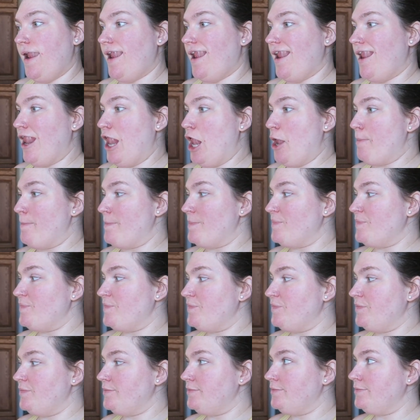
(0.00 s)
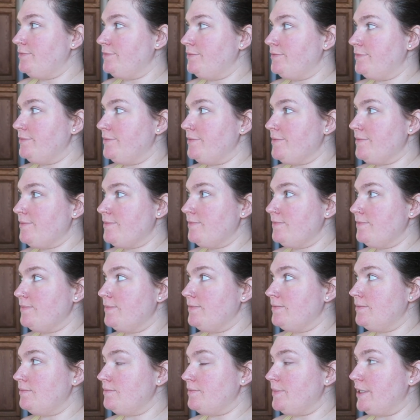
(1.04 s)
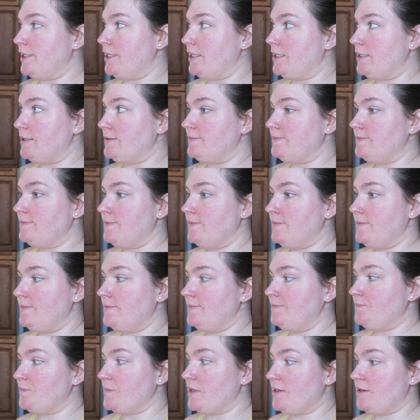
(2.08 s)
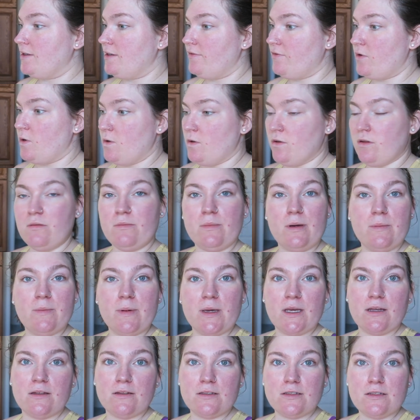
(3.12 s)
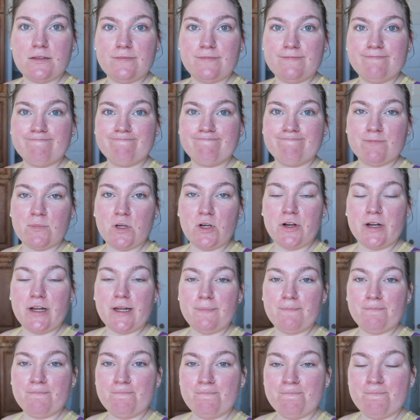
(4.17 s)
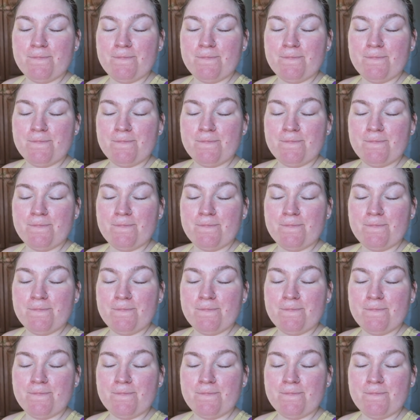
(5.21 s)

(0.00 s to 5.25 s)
Um, but I got hold of my pants. Great.